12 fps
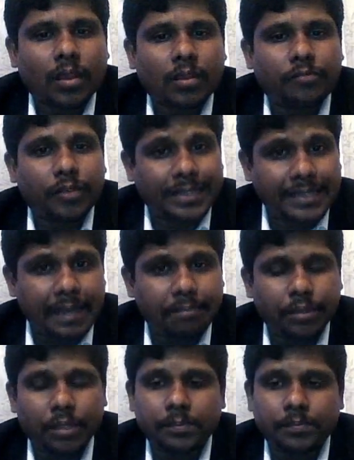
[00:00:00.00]
For
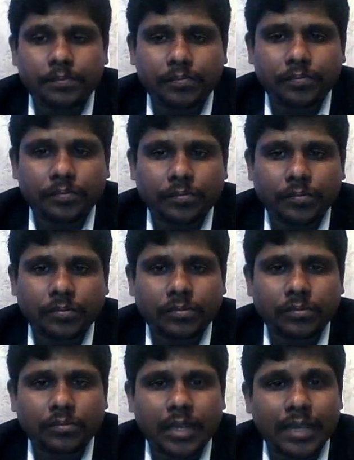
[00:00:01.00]
example,
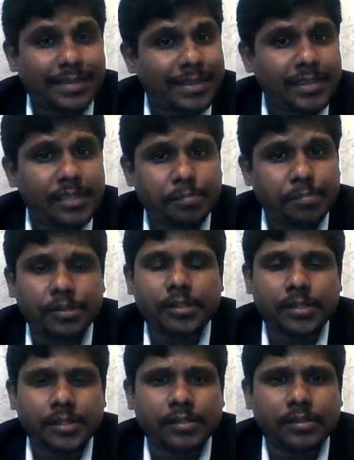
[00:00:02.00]
a
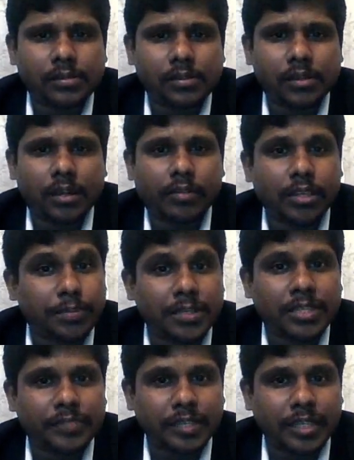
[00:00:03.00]
salesperson of a
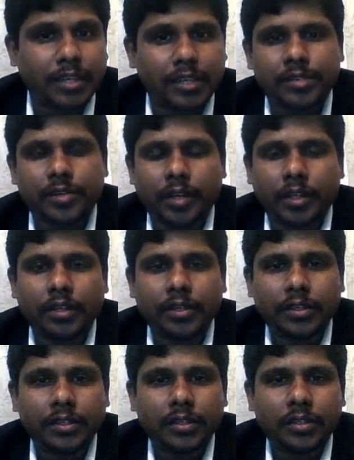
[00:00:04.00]
specific industry
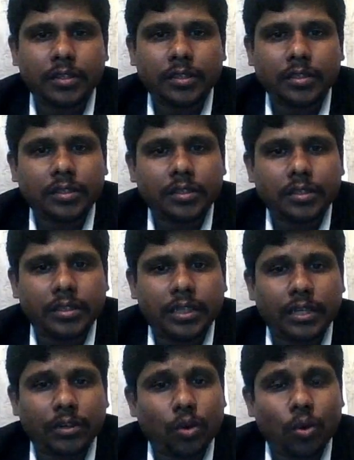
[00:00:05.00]

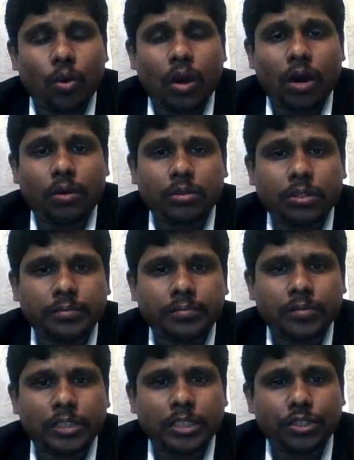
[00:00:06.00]
can go out
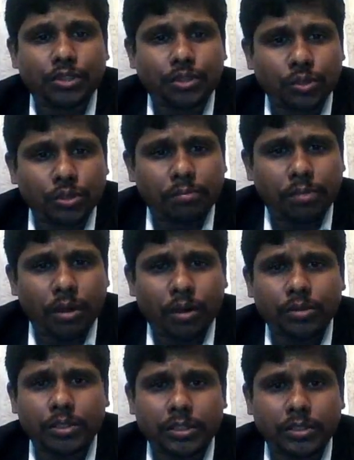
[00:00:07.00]
and show the
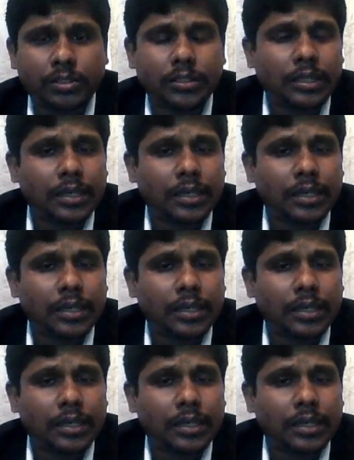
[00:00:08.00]
brochures,